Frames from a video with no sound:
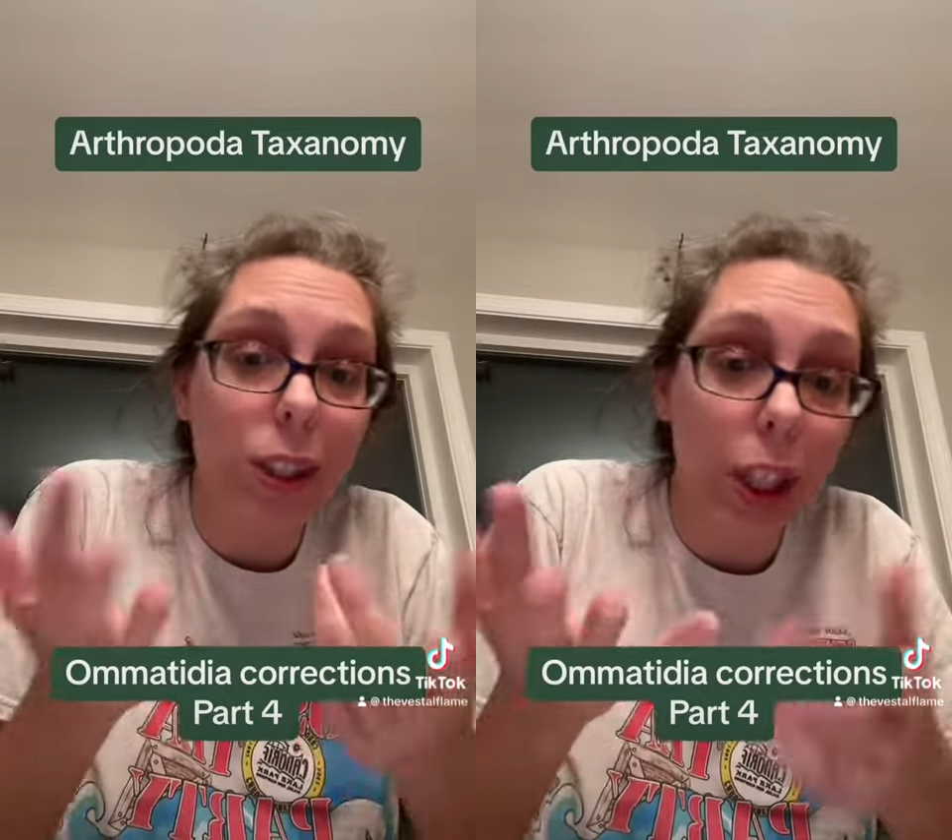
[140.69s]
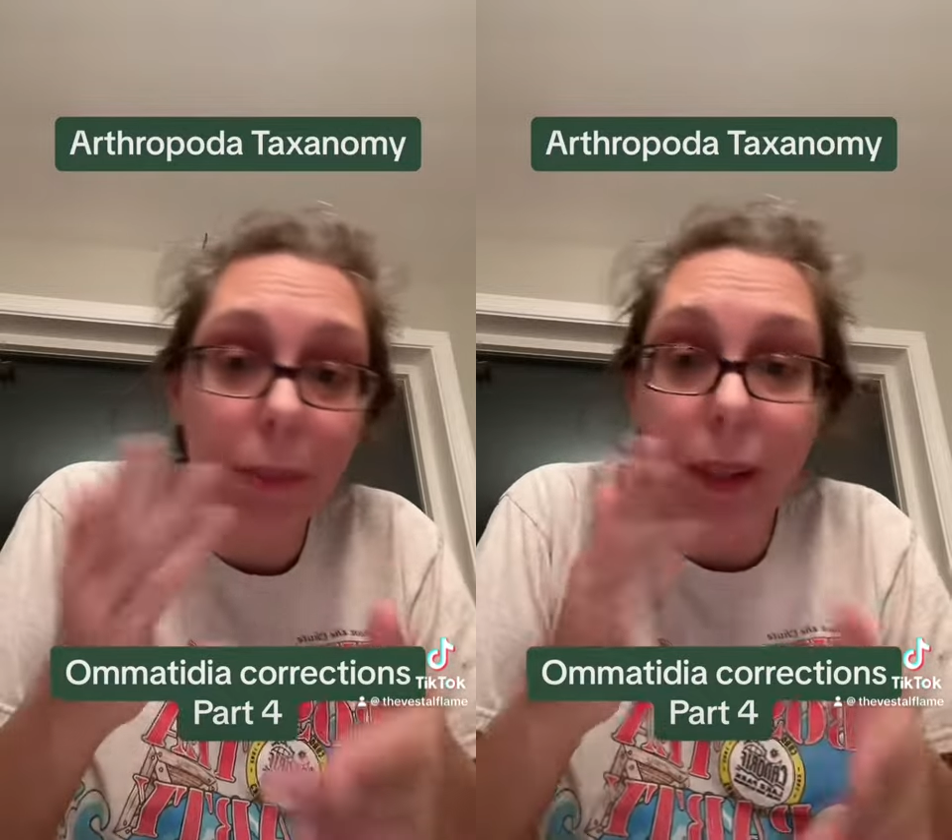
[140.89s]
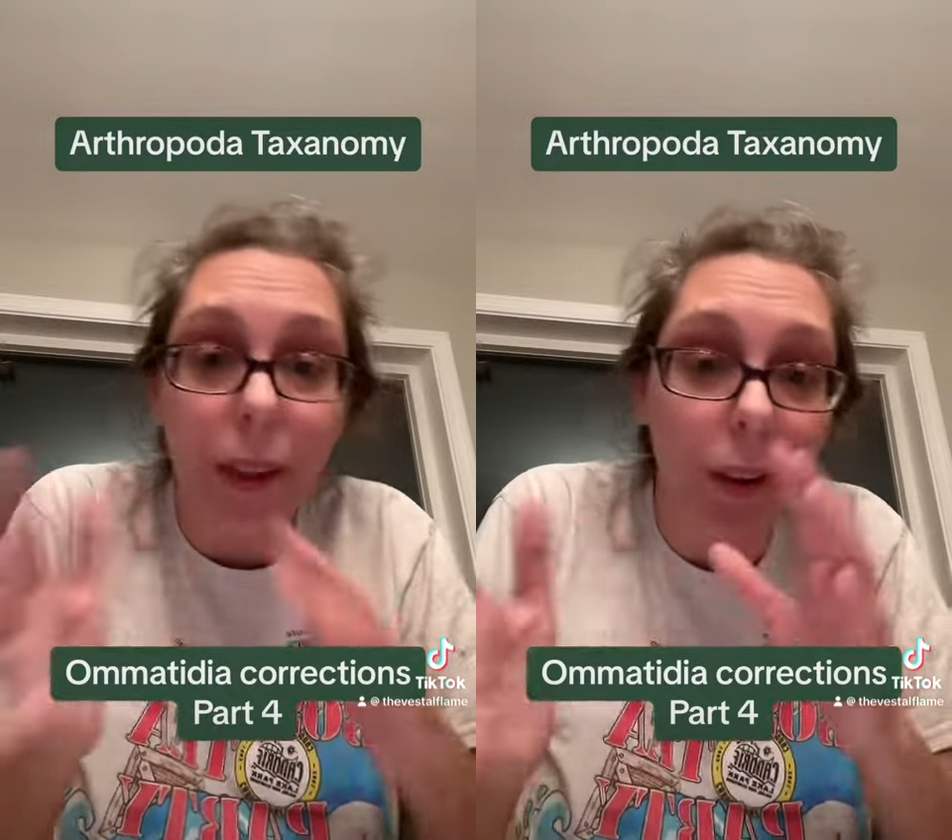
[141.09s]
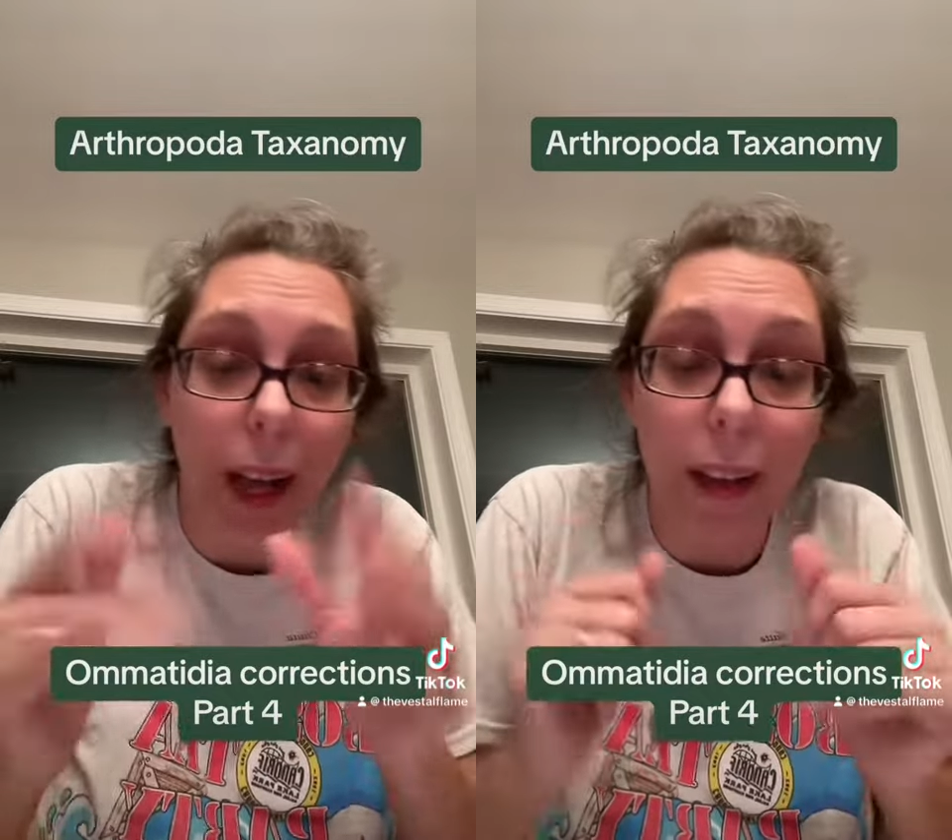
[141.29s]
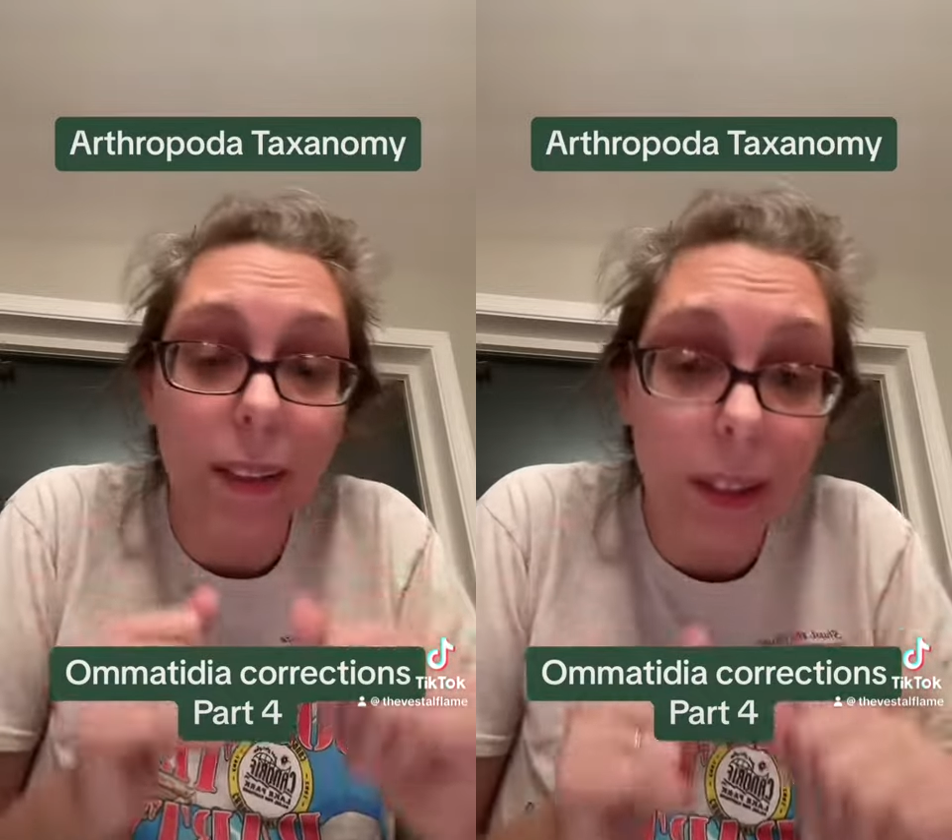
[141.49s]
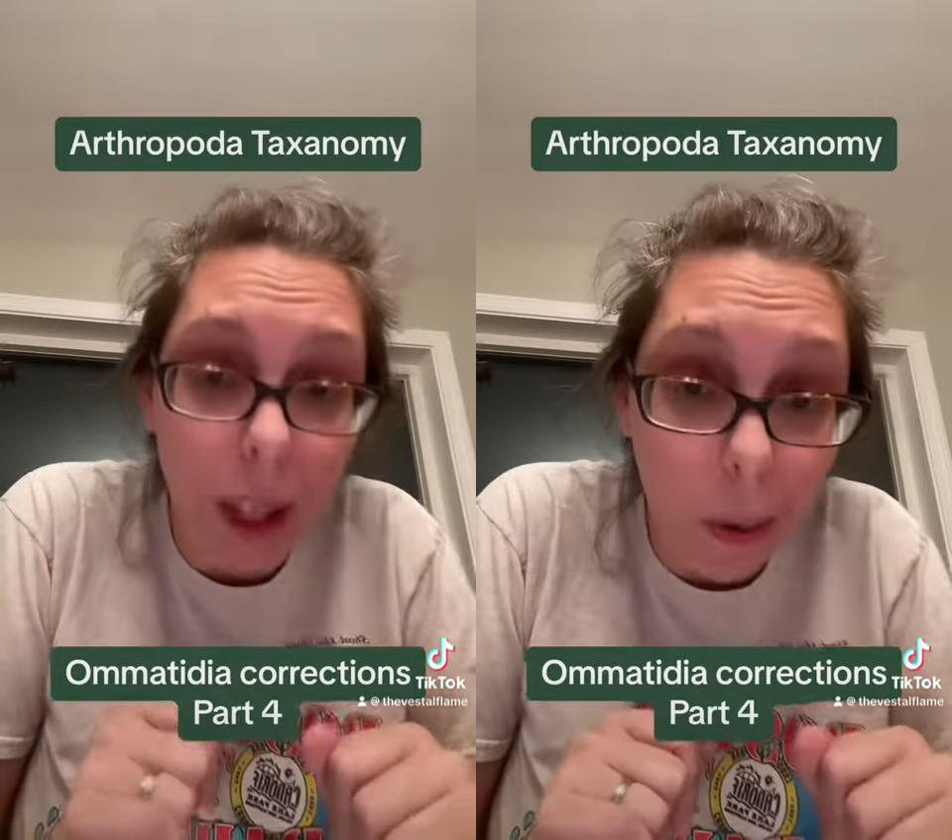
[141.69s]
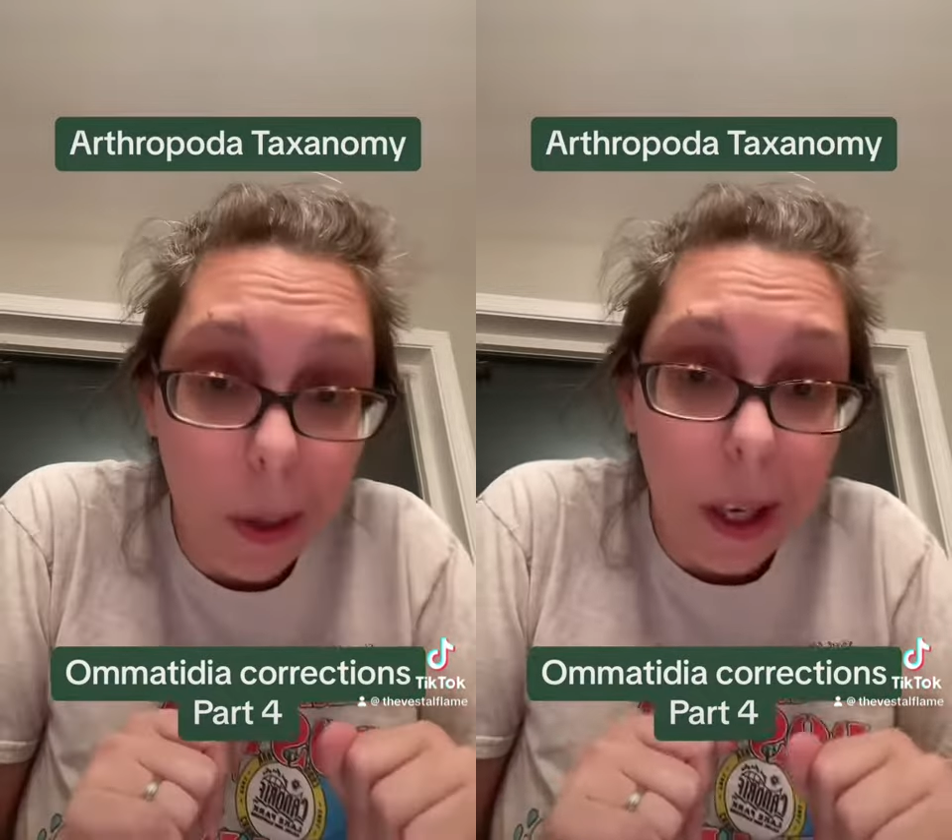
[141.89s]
shaped and all that so